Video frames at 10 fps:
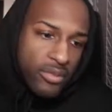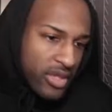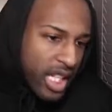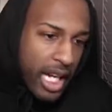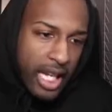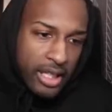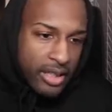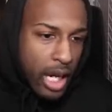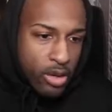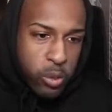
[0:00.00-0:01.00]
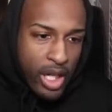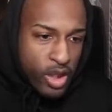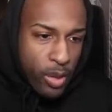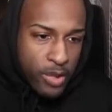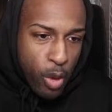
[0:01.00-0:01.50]
Dang, that was way too
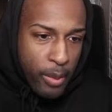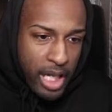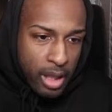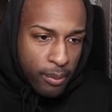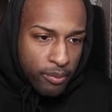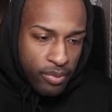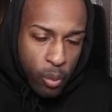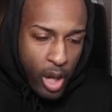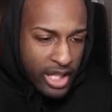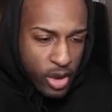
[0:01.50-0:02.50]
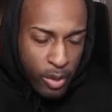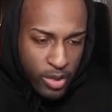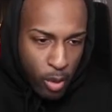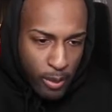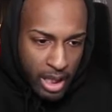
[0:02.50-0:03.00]
much momentum. Way too much
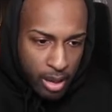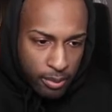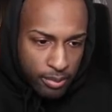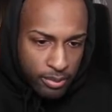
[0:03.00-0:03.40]
momentum.